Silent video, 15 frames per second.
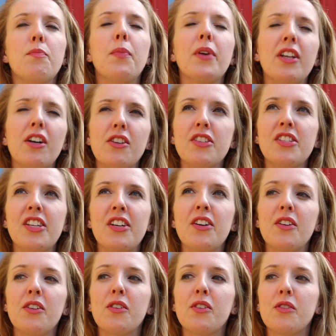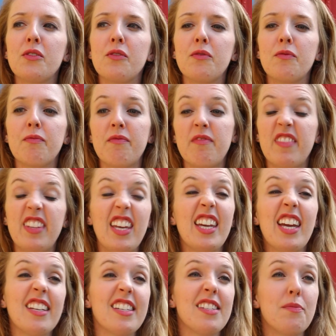but also they
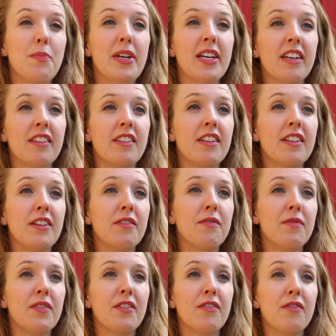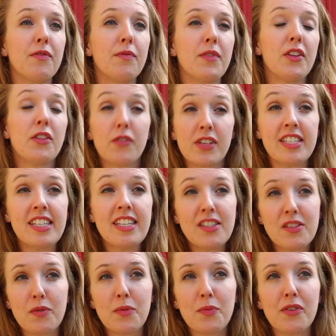get to pick the three
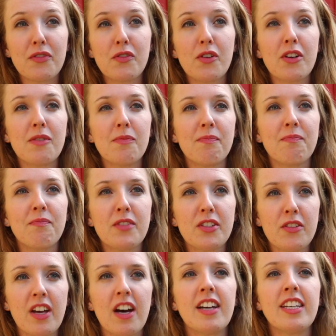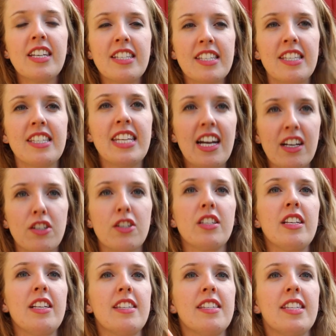scenes we perform. So the audience is
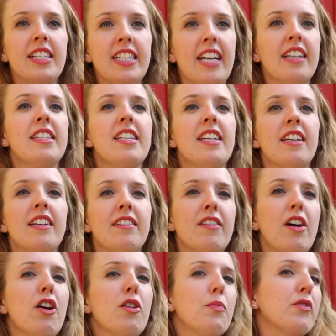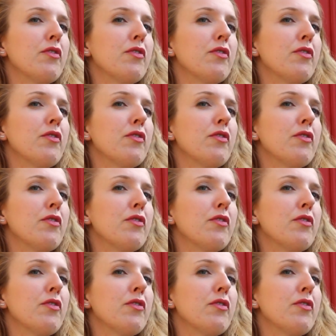actually selecting our